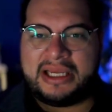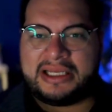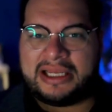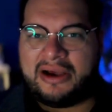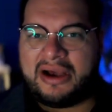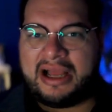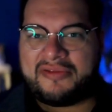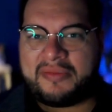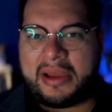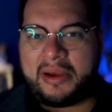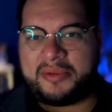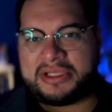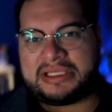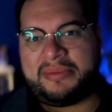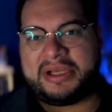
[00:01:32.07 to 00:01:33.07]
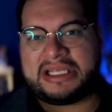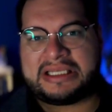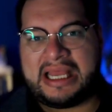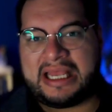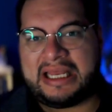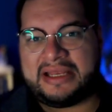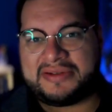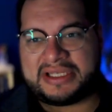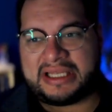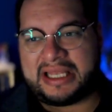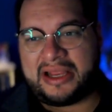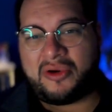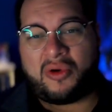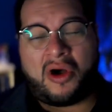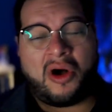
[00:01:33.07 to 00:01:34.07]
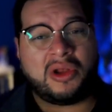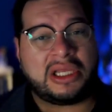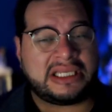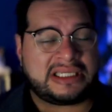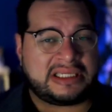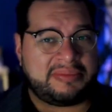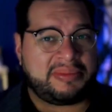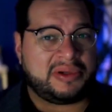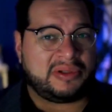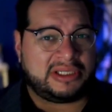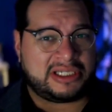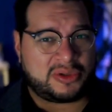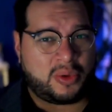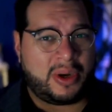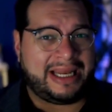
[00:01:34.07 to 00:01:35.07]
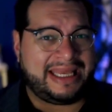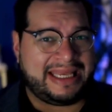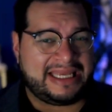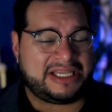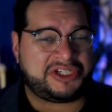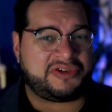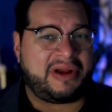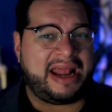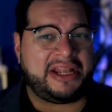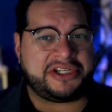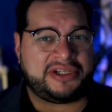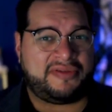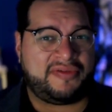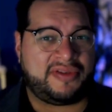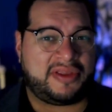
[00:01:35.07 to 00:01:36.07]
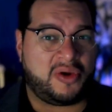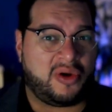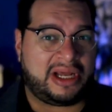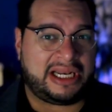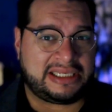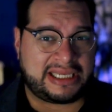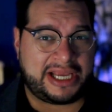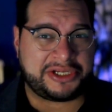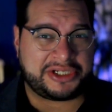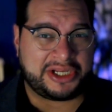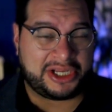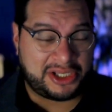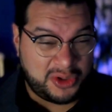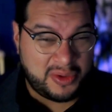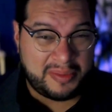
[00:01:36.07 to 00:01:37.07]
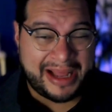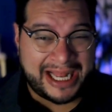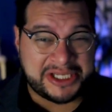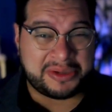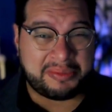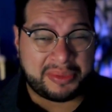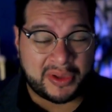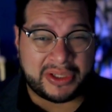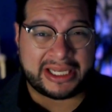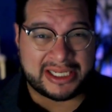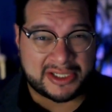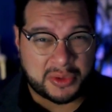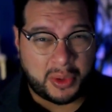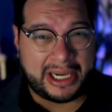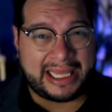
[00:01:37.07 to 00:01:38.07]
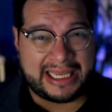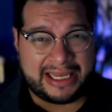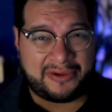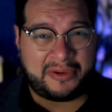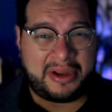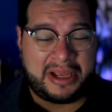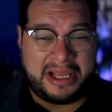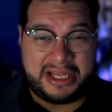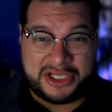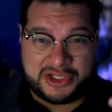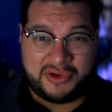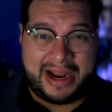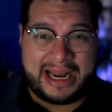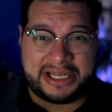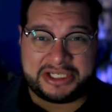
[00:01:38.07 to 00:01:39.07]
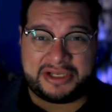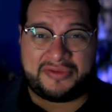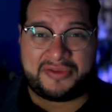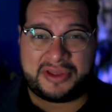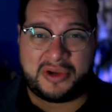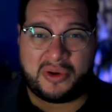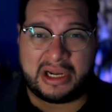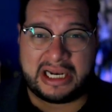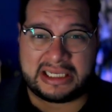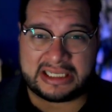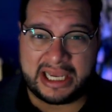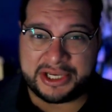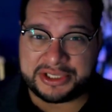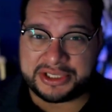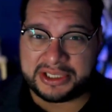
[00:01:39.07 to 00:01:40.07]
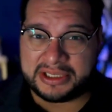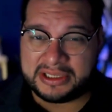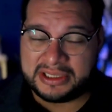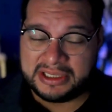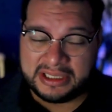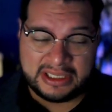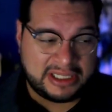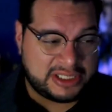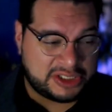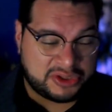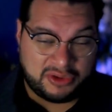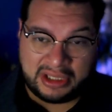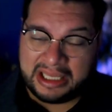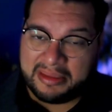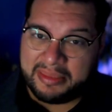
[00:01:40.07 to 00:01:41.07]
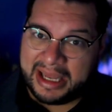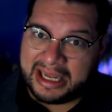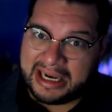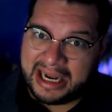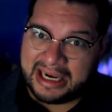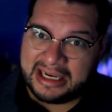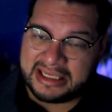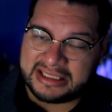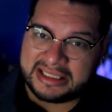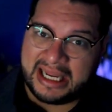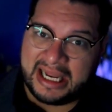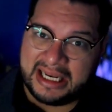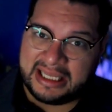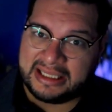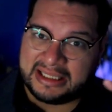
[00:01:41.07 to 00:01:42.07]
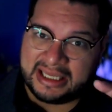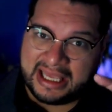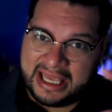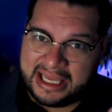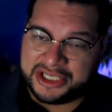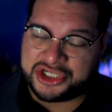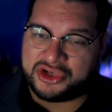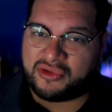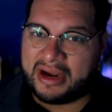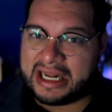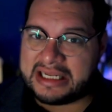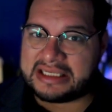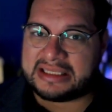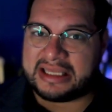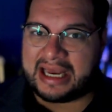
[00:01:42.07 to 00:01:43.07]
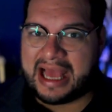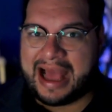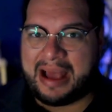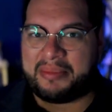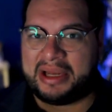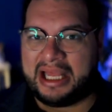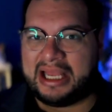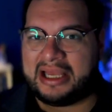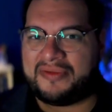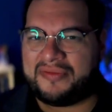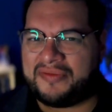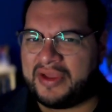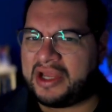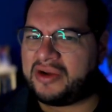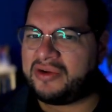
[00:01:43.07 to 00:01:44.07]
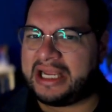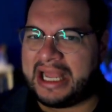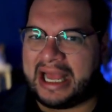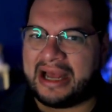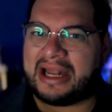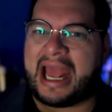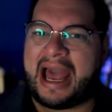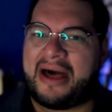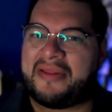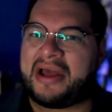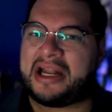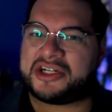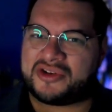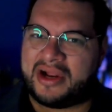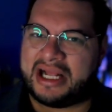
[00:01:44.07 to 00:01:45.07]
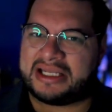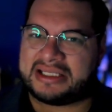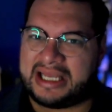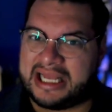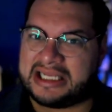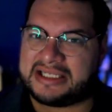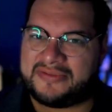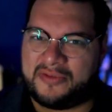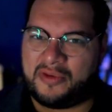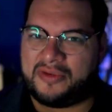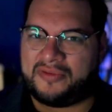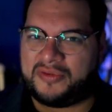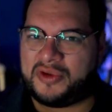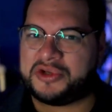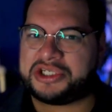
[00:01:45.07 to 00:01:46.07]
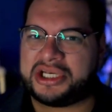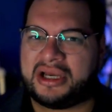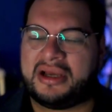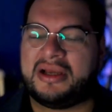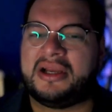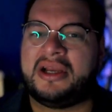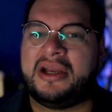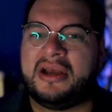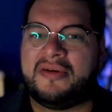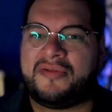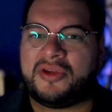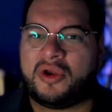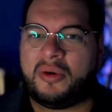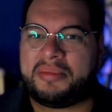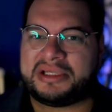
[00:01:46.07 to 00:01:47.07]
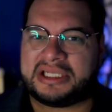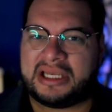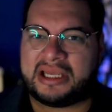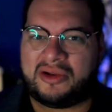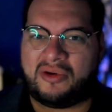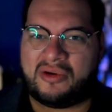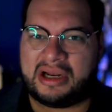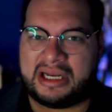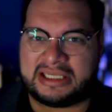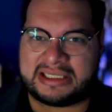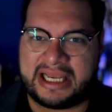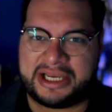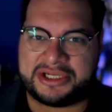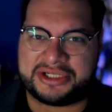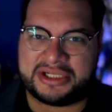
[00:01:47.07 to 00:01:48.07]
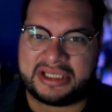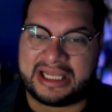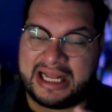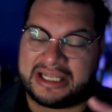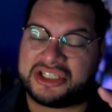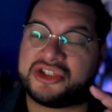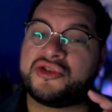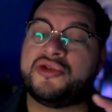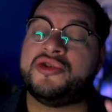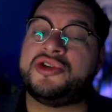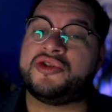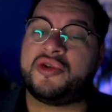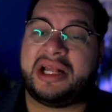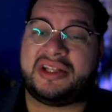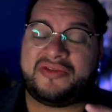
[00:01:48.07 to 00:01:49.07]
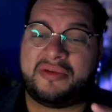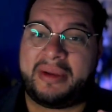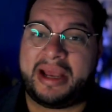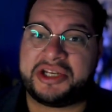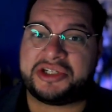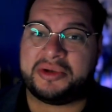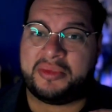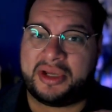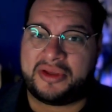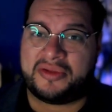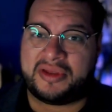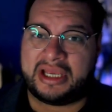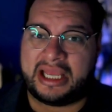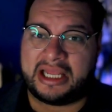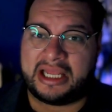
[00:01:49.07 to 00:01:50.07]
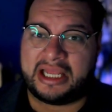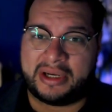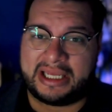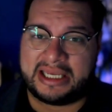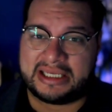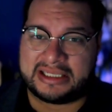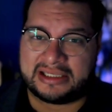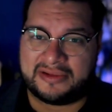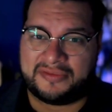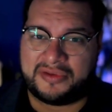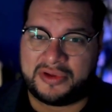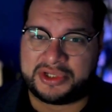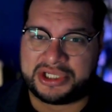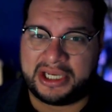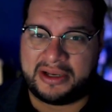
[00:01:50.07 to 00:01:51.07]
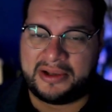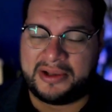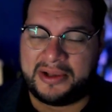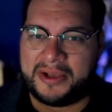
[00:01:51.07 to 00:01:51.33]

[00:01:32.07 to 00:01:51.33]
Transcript: Now, I've met with some executives that their role is to build a 20 year strategy for the organization. Can you imagine building a 20 year strategy for the organization? It's really about understanding the key trends that are happening and figuring out how that translates for the future for your particular organization. That's true transformation where you're thinking 20 years in the future.